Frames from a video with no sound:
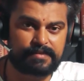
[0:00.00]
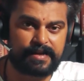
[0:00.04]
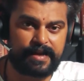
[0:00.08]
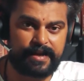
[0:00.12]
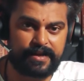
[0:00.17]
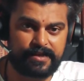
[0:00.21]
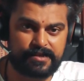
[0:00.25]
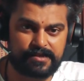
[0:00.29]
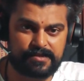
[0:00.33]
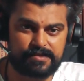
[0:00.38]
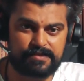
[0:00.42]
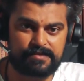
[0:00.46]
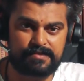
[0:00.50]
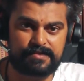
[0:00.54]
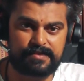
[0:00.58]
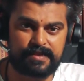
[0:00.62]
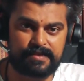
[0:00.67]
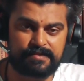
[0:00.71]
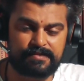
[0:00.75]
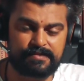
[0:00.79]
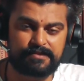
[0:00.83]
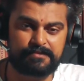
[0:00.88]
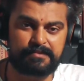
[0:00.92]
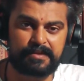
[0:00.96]
taste
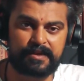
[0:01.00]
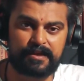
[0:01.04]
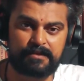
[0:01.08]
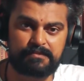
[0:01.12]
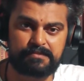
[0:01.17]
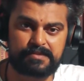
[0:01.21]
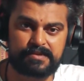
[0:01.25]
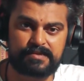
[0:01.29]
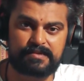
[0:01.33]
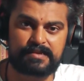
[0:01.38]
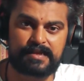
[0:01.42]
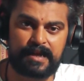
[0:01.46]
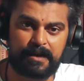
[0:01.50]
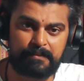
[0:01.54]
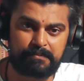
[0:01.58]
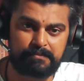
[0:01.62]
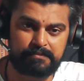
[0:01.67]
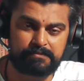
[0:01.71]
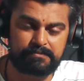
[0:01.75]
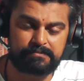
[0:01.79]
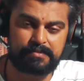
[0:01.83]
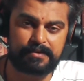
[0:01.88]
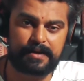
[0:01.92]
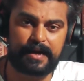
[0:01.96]
sense becomes
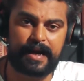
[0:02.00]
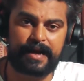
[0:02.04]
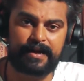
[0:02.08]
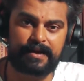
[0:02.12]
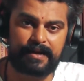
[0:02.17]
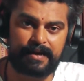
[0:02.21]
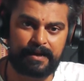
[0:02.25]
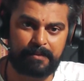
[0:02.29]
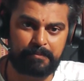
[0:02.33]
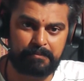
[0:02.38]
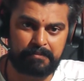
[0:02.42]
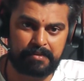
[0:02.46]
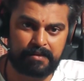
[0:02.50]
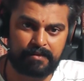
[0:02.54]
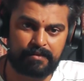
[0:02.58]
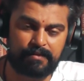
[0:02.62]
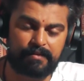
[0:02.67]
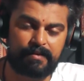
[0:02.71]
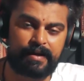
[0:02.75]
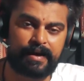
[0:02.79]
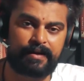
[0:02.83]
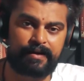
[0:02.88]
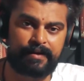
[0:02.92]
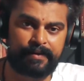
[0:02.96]
dumb and dumber
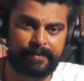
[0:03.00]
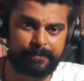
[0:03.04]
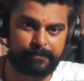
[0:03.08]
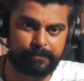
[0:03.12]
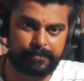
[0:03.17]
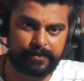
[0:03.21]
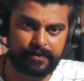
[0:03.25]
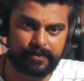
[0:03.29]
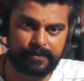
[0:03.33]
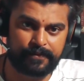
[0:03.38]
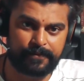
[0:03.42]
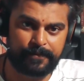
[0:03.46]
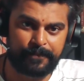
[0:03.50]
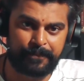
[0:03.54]
and dumber.